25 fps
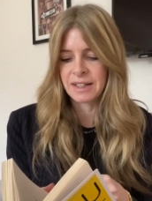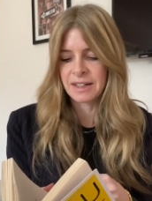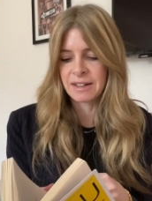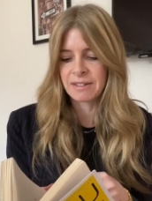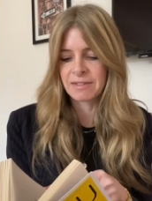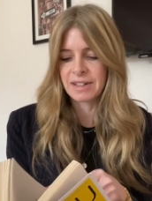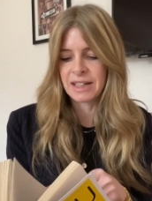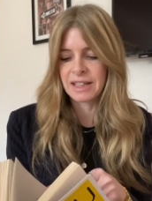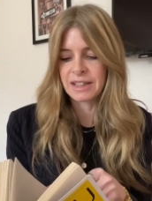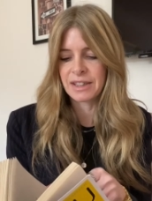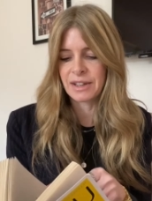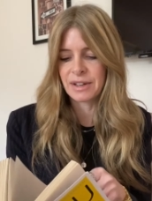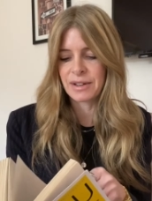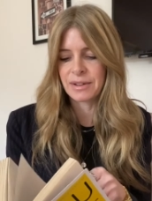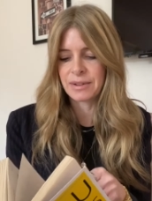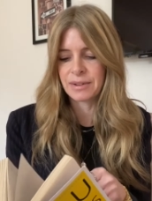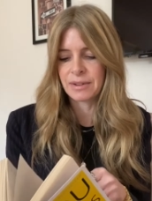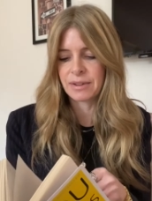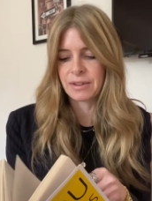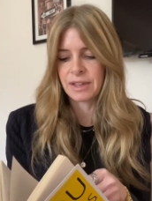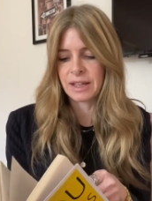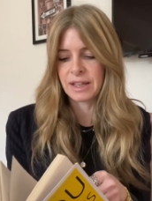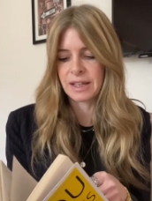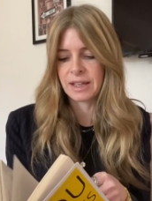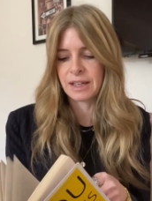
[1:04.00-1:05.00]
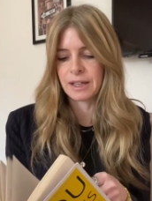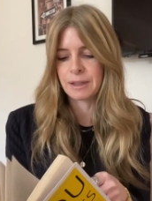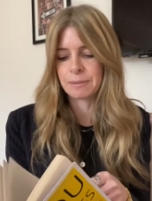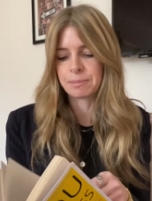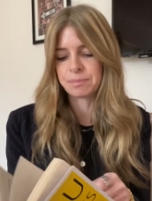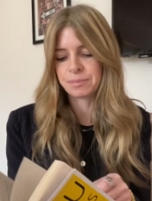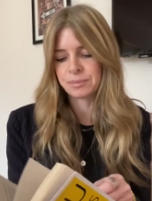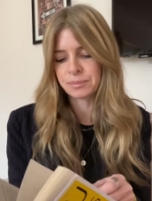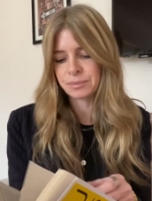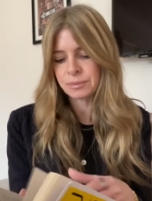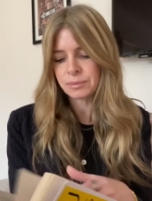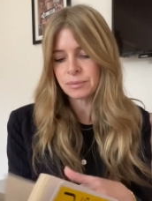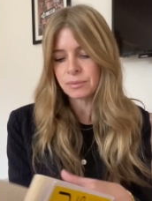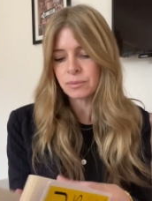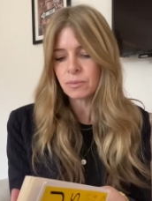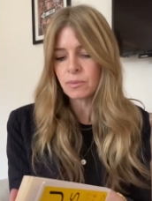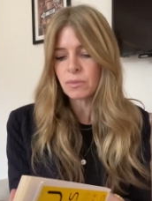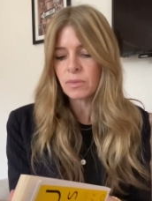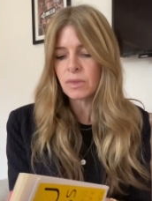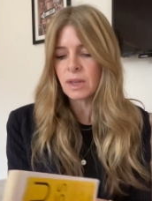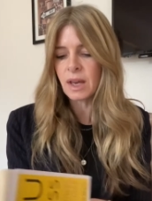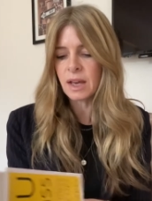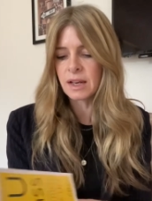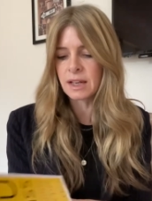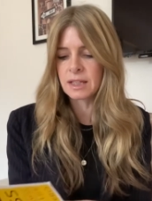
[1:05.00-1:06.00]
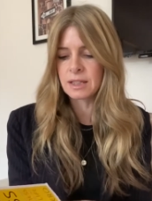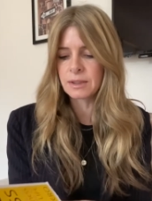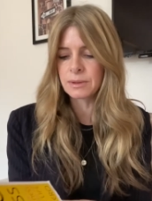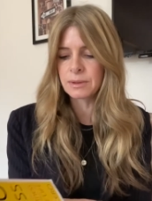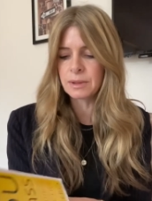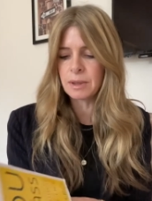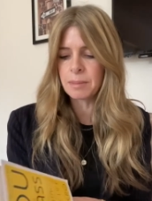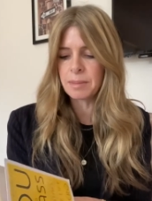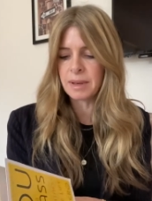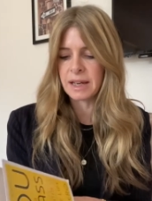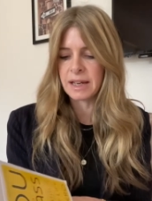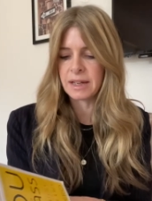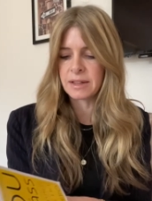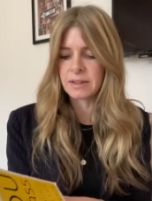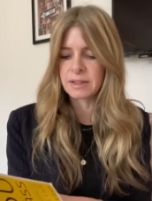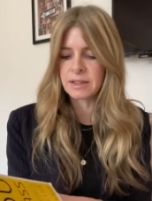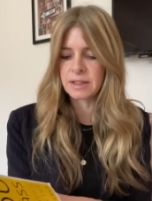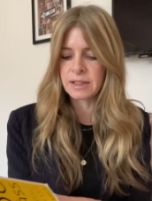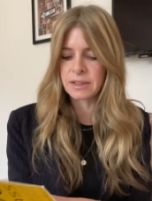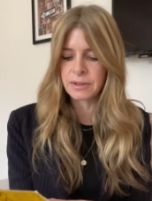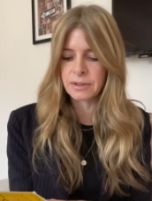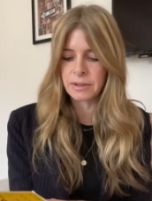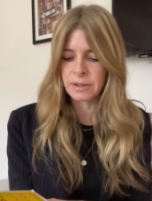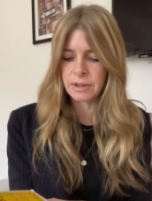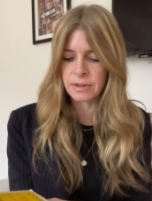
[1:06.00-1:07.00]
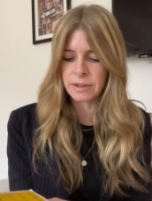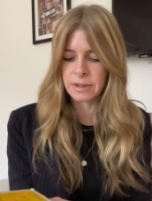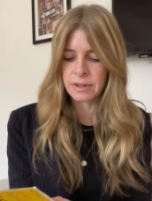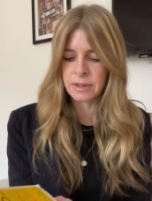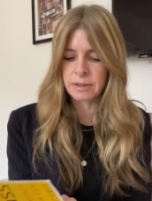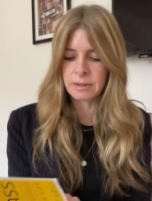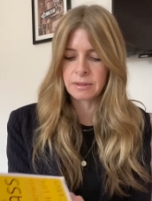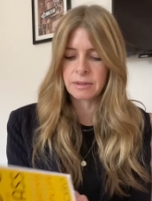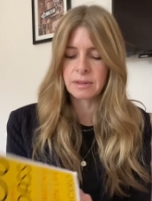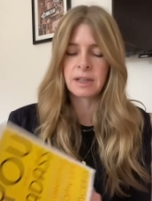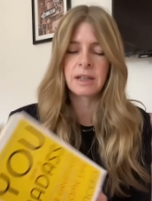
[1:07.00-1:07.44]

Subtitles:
read the whole thing. And it's all about the author,